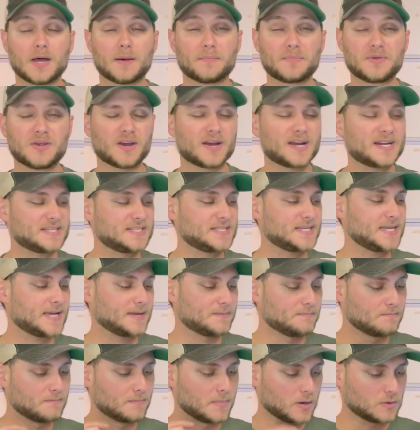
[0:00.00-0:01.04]
But you're going to see
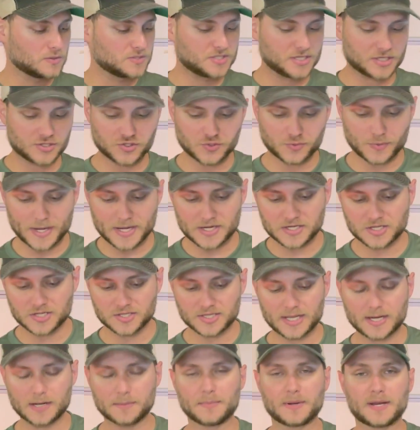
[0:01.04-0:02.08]
in most situations,
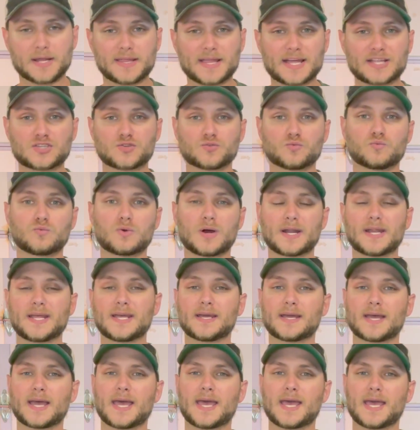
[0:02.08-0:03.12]
anybody that's
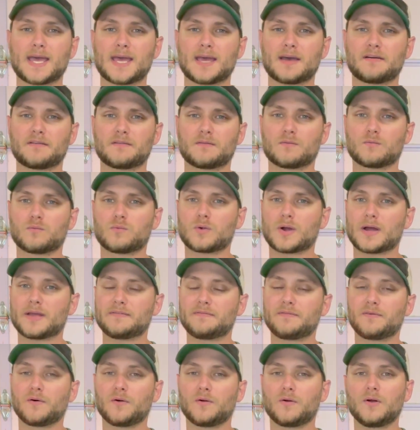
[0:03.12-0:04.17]
running a
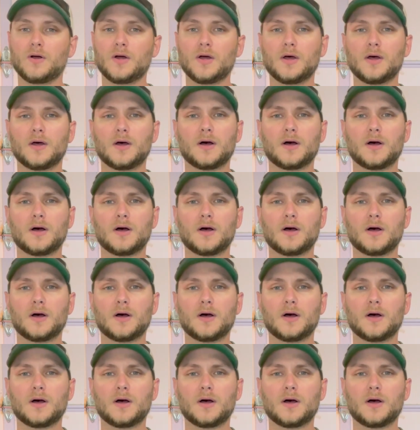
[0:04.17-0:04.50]
rifle